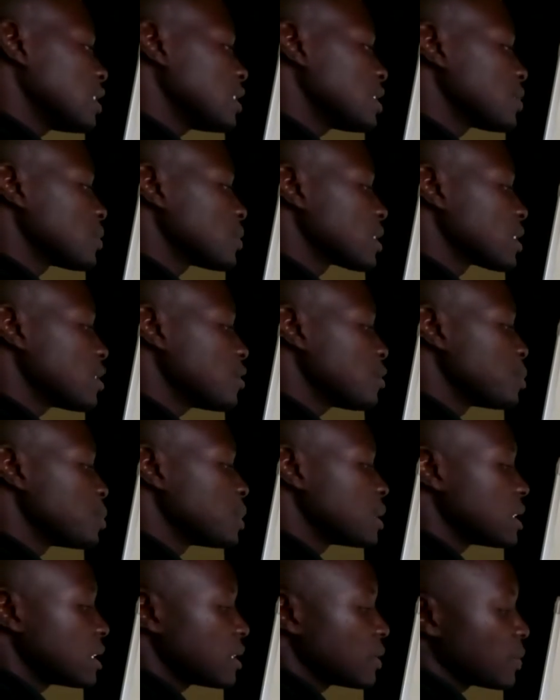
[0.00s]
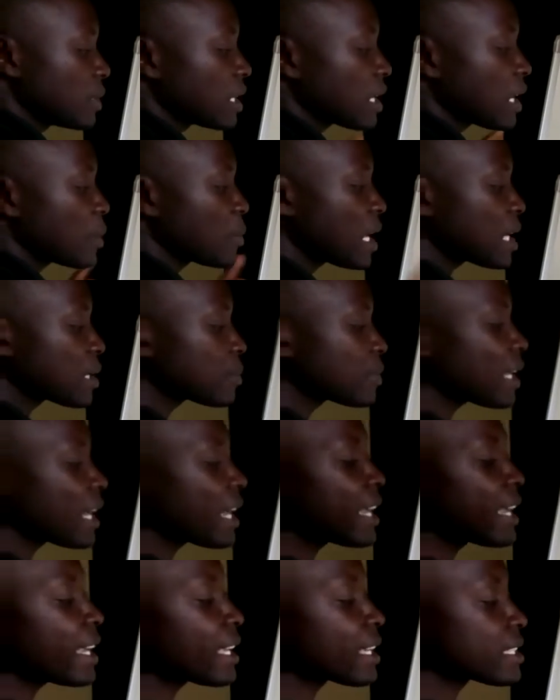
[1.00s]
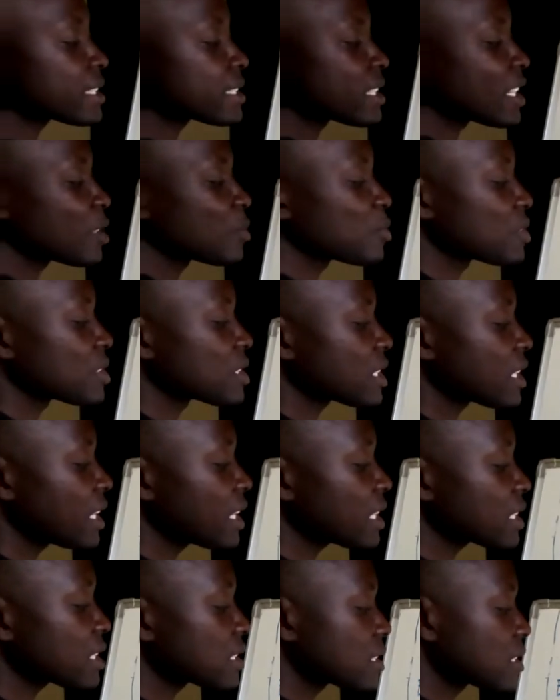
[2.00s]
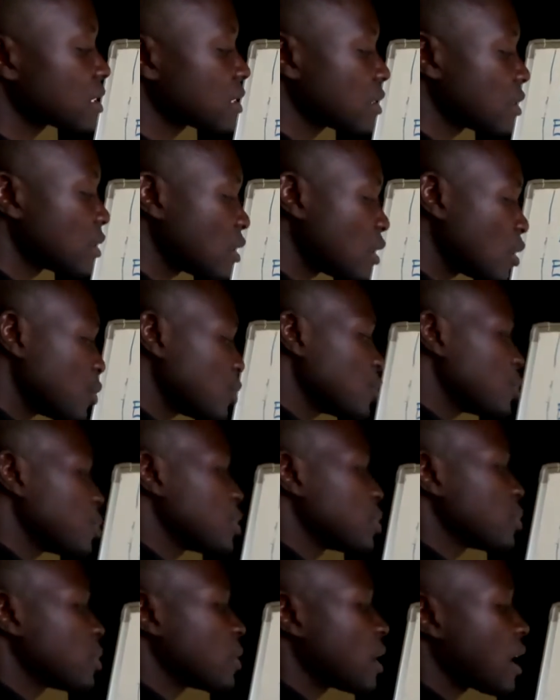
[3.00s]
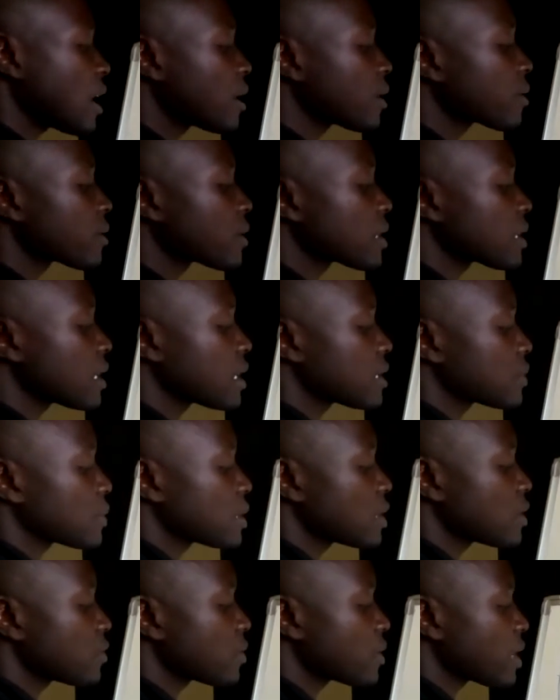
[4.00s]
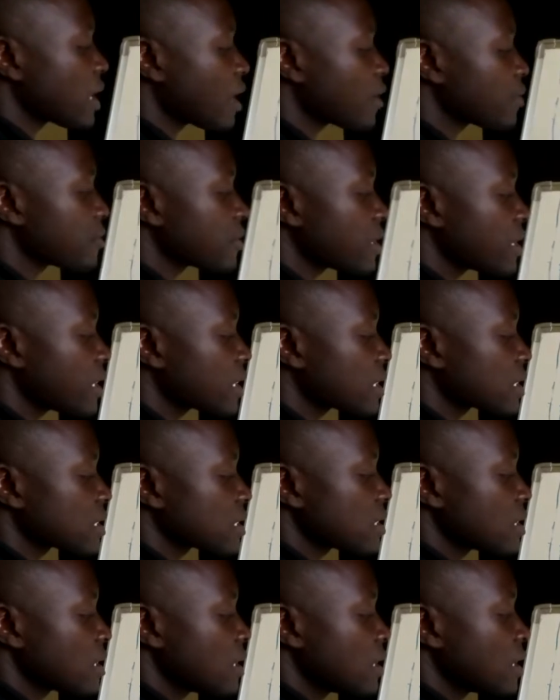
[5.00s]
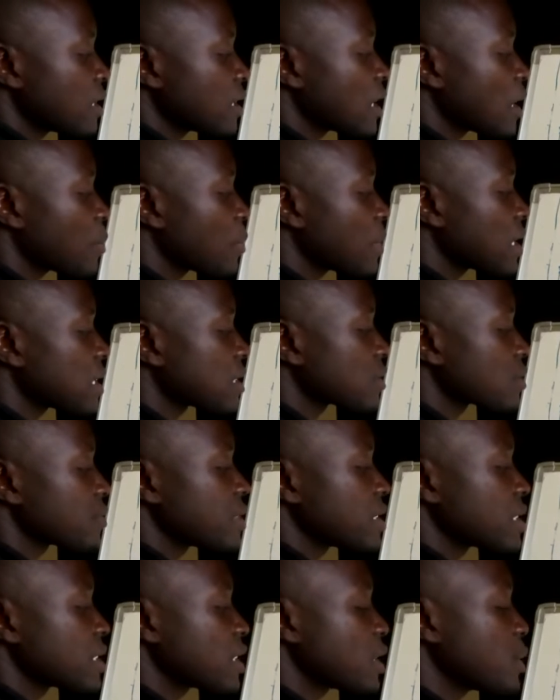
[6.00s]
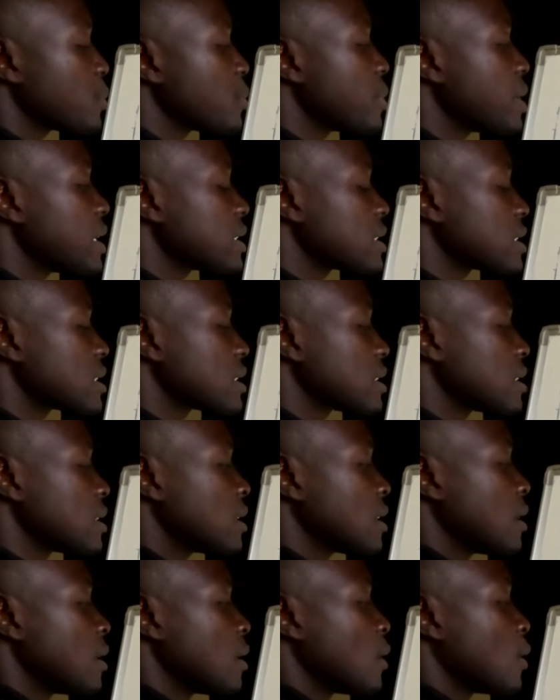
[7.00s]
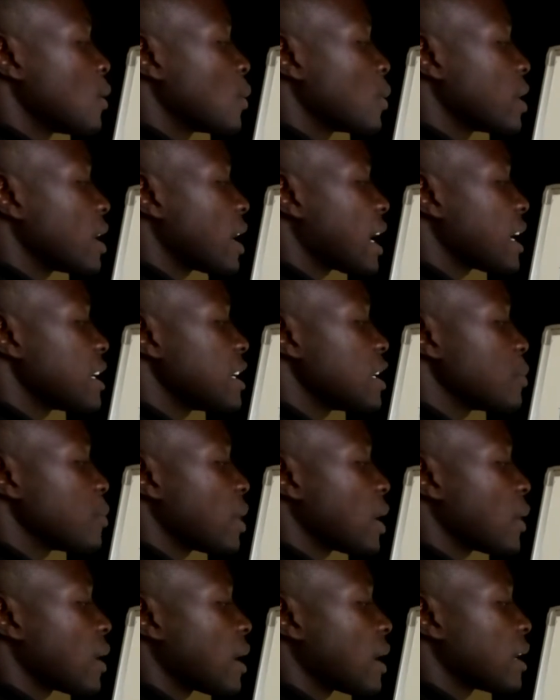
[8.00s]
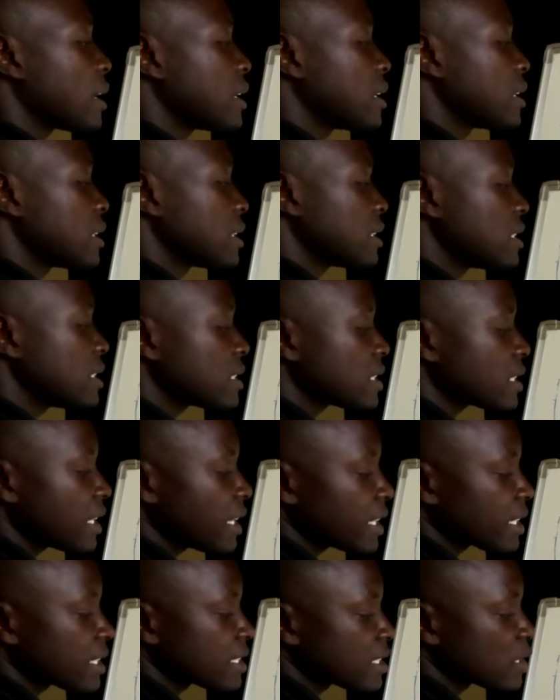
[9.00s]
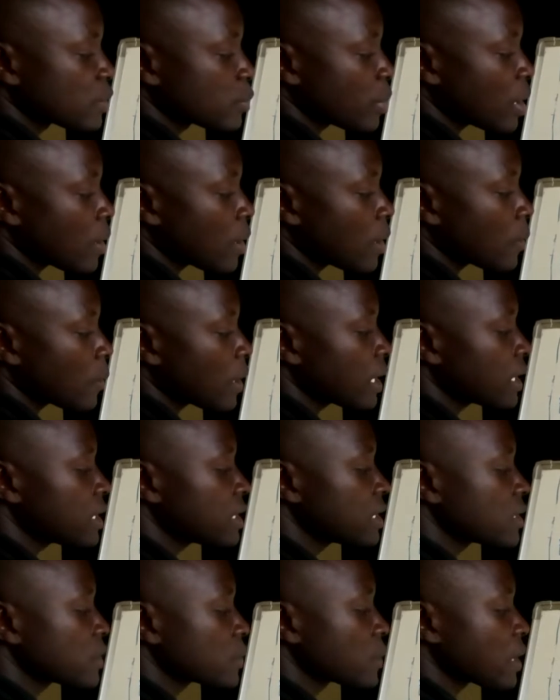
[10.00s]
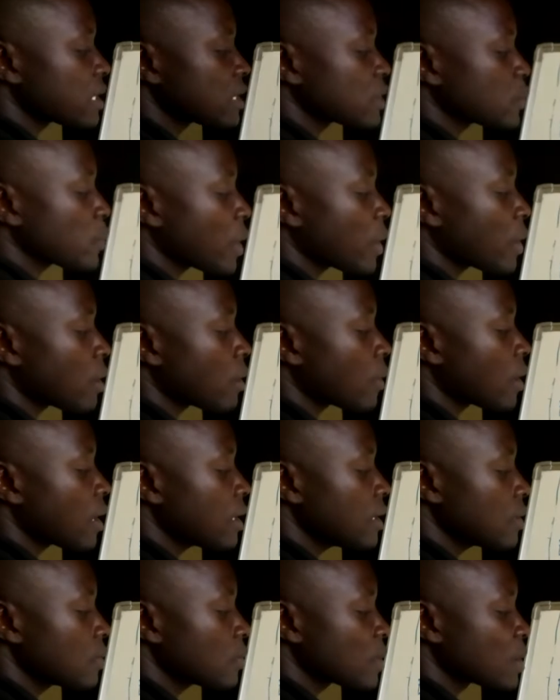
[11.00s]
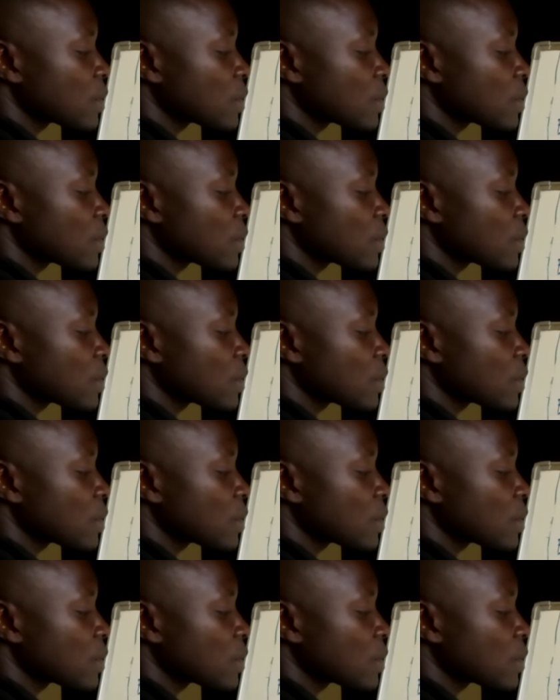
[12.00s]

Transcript: This will give me, when I multiply x times x, hope you people agree that whenever you have x numbers of the same base, we add the power. This x is power 1, this one is power 1.